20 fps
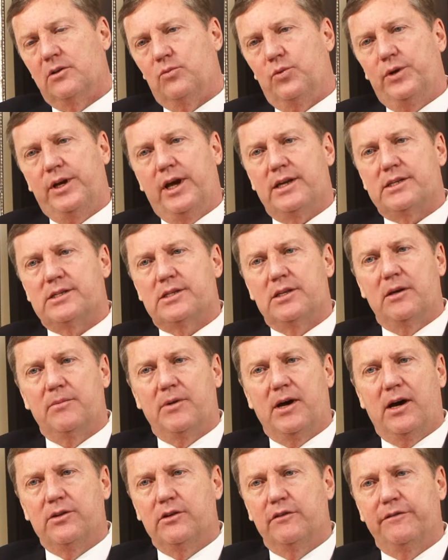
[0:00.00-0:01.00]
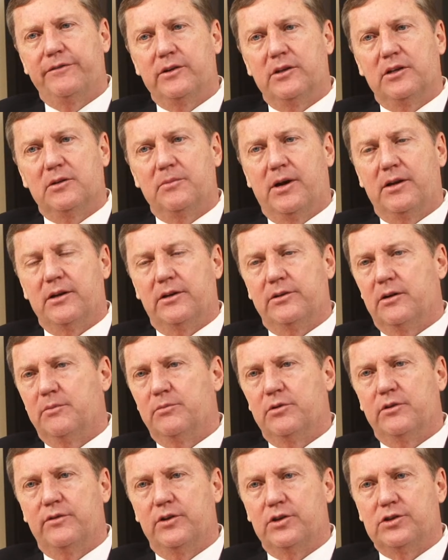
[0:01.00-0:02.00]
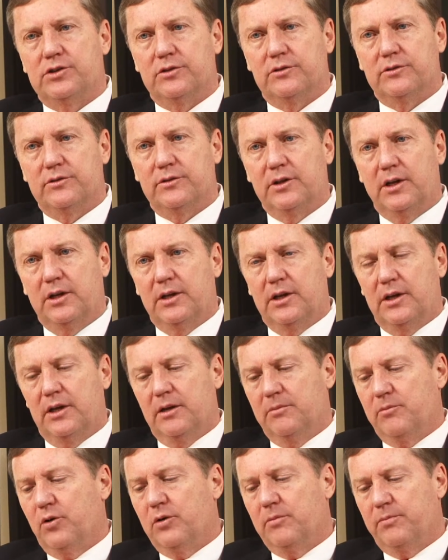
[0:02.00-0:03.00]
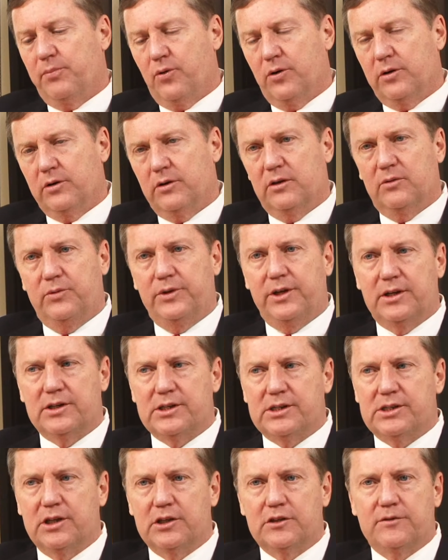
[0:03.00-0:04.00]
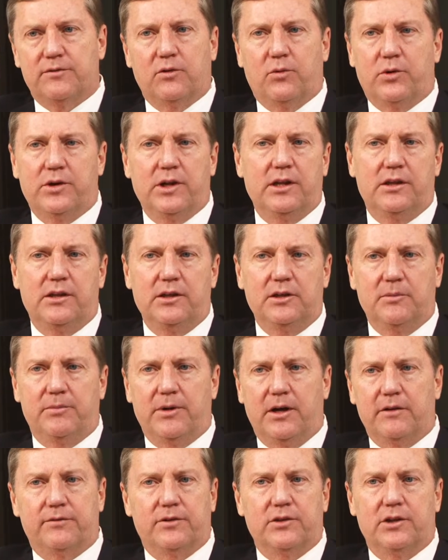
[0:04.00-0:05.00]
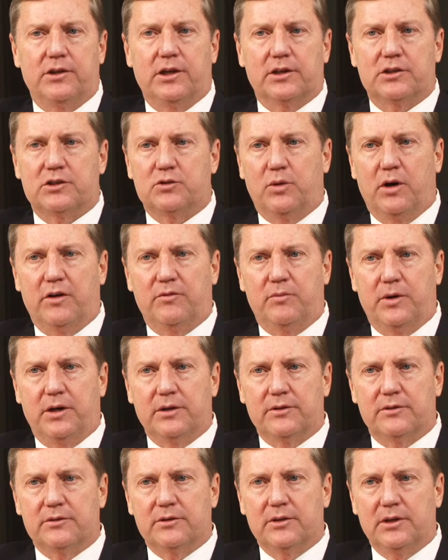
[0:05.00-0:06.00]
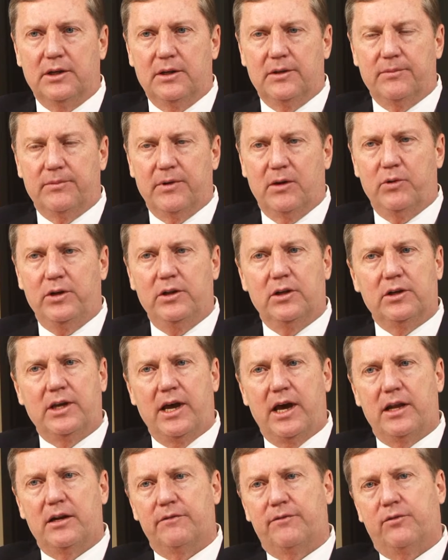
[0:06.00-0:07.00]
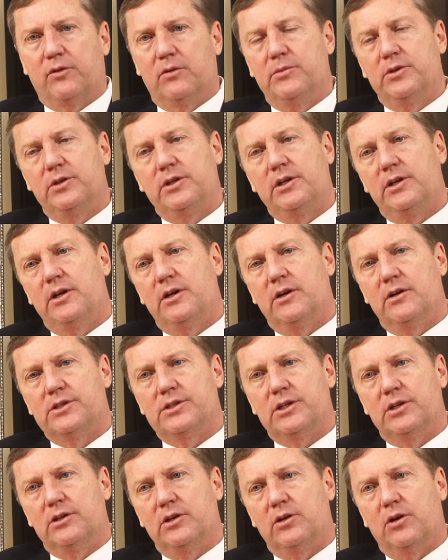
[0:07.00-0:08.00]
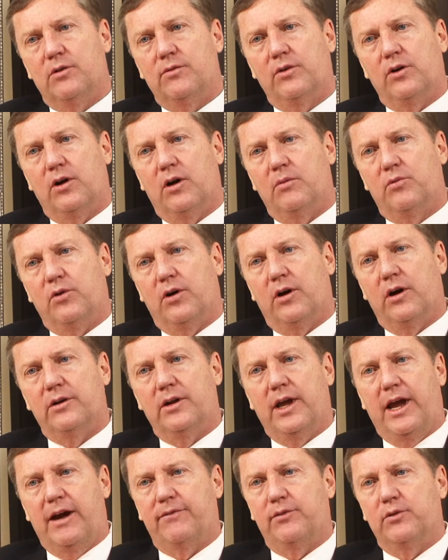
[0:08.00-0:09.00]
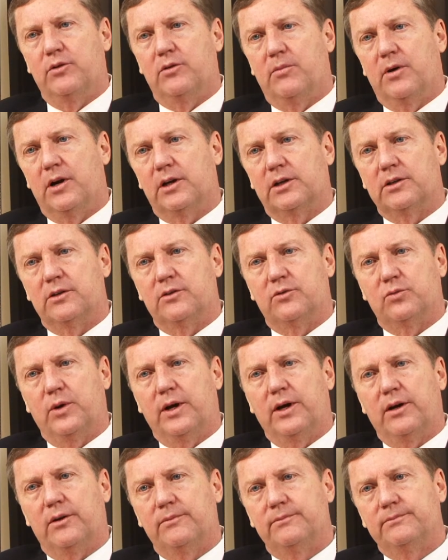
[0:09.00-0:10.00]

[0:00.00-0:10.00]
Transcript: We ask them how they're feeling about a number of issues, and more importantly, we get a sense for what do they think about for the next 12 months. And we look at it for millionaires and the overall broad affluent market as well.